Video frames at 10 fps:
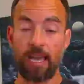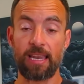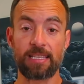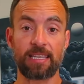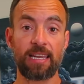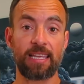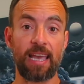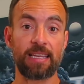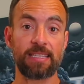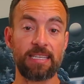and it's going to
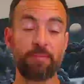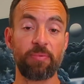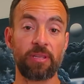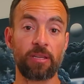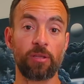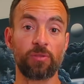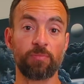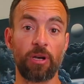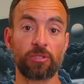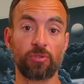get deep into those
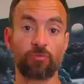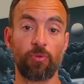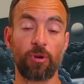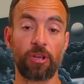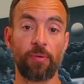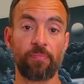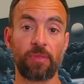muscles for you.